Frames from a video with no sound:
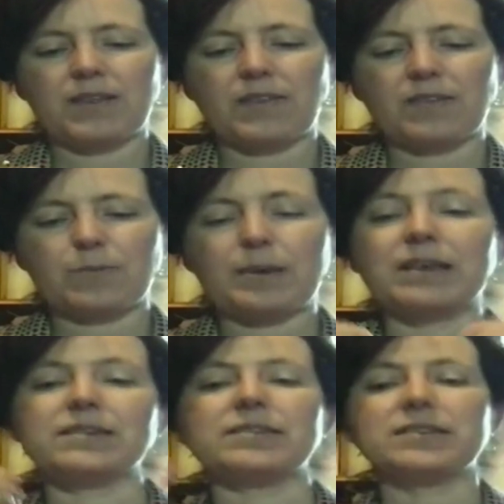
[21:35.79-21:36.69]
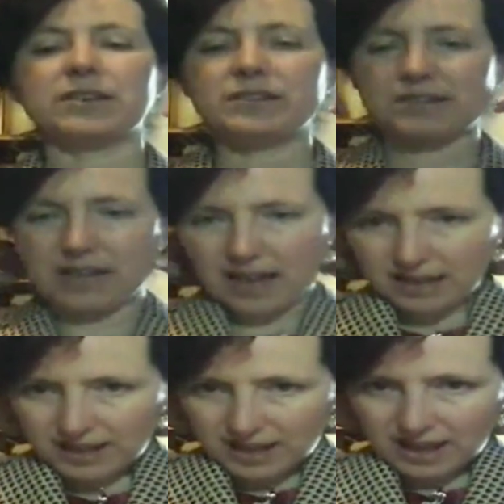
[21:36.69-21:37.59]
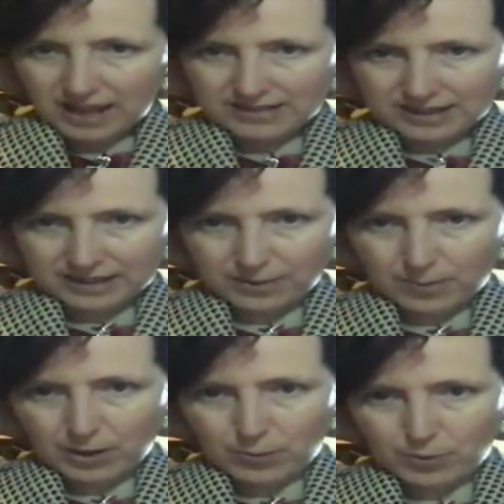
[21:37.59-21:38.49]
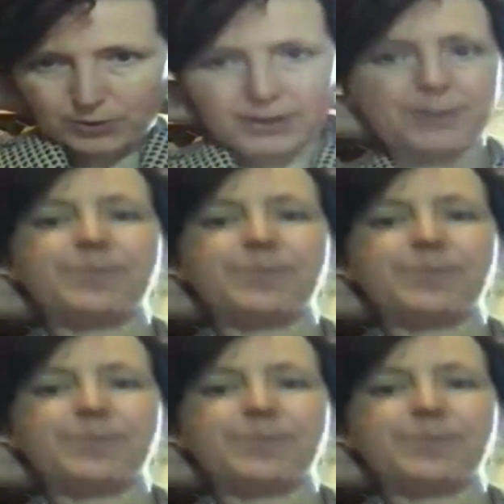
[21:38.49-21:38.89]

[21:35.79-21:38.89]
that this piece is going to stay exactly where you put her,